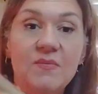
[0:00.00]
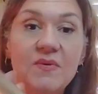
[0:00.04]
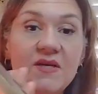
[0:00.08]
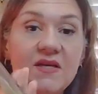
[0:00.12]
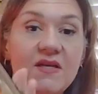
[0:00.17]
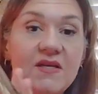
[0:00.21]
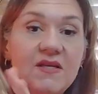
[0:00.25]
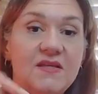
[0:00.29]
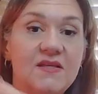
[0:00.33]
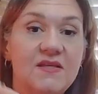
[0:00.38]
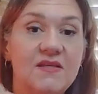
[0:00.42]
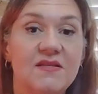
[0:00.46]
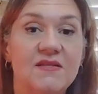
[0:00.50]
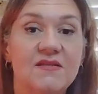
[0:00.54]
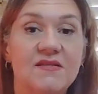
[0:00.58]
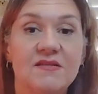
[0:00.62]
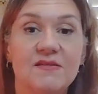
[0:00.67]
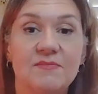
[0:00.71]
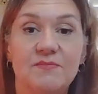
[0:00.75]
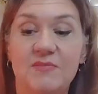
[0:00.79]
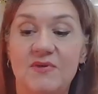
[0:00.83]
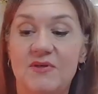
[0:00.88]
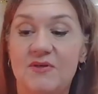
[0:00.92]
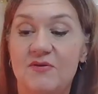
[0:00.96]
but it is
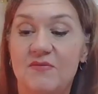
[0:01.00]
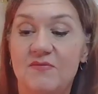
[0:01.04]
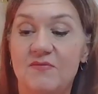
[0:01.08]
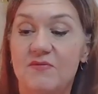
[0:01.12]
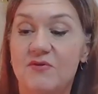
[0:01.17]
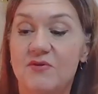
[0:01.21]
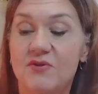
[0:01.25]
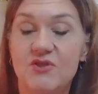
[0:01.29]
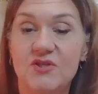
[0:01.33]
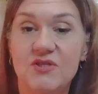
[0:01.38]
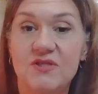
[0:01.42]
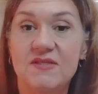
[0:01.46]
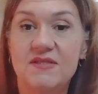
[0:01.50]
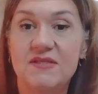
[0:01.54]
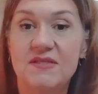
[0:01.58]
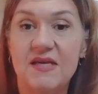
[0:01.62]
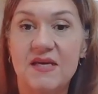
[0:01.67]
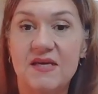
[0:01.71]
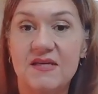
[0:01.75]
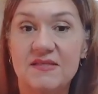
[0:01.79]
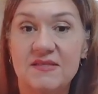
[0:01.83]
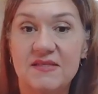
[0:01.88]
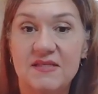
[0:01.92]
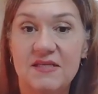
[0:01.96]
beautiful just
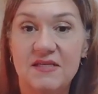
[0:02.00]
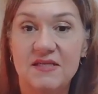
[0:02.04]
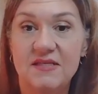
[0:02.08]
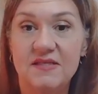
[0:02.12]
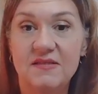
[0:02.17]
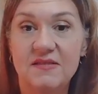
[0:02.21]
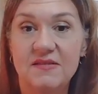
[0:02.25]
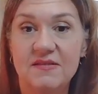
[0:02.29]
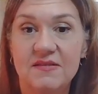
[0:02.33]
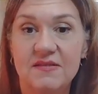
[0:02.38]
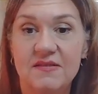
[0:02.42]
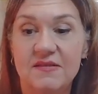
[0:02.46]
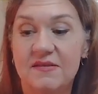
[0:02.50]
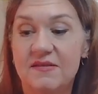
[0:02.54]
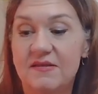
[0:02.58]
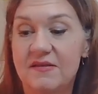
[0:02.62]
as it is.